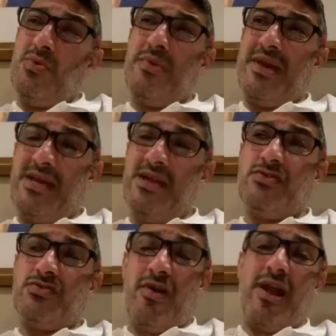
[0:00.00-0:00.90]
were beginning
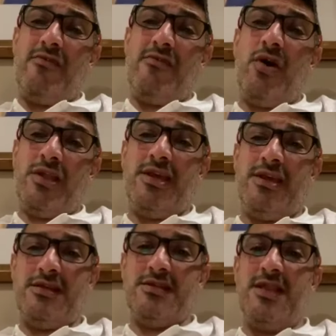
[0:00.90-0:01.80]
to run out of
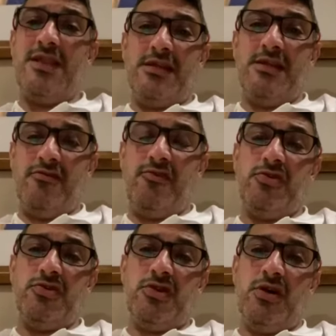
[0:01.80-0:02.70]
ideas at the end of the
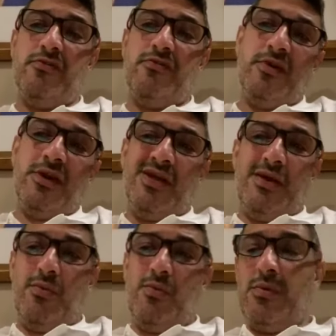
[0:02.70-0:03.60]
first half.
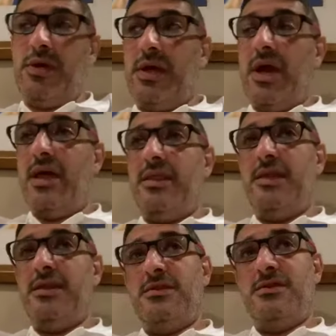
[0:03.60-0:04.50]
And
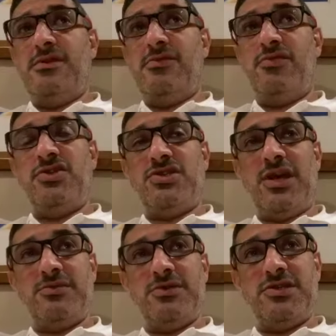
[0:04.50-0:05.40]
then Reece
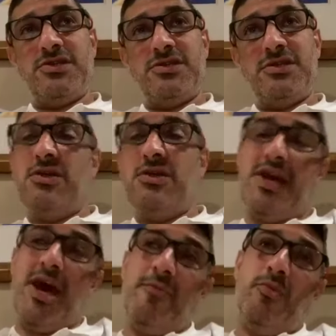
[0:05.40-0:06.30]
James his
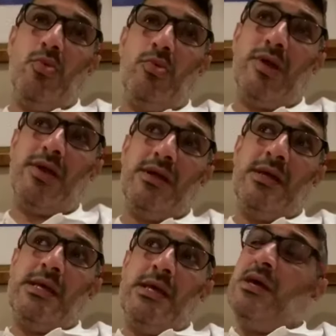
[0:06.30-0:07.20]
handballed it.
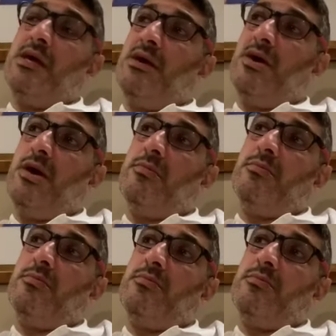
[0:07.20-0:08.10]

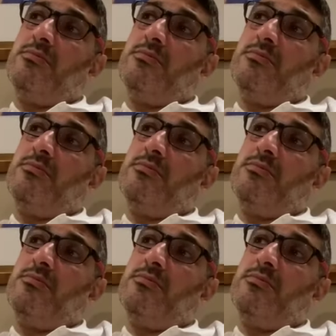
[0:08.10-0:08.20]
There